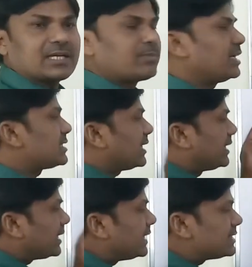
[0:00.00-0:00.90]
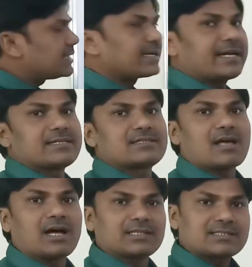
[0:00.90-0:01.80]
It means it incidents
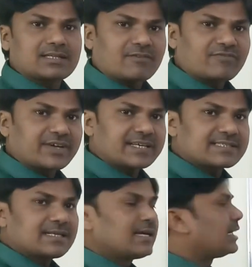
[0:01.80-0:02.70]
on the surface.